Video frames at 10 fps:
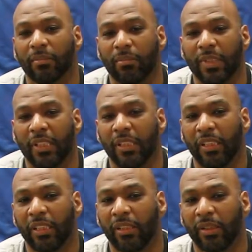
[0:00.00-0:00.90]

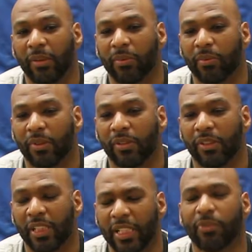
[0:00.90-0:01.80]
He was
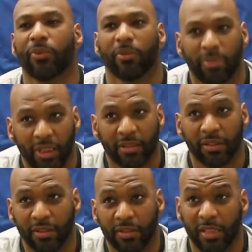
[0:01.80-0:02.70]
an integral part
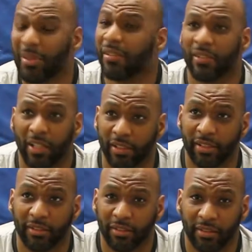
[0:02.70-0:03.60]
to the team. He
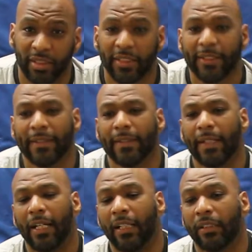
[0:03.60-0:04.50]
started,
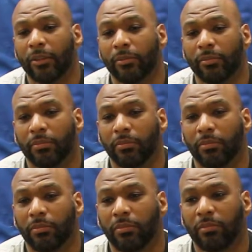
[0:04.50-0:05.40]

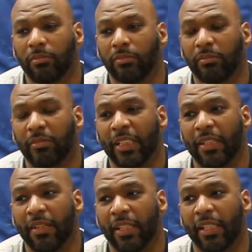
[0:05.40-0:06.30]

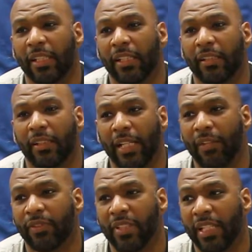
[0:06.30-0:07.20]
and then
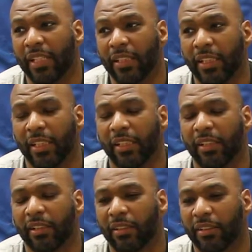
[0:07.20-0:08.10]
after that
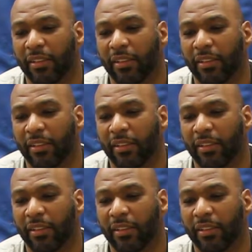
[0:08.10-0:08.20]
year,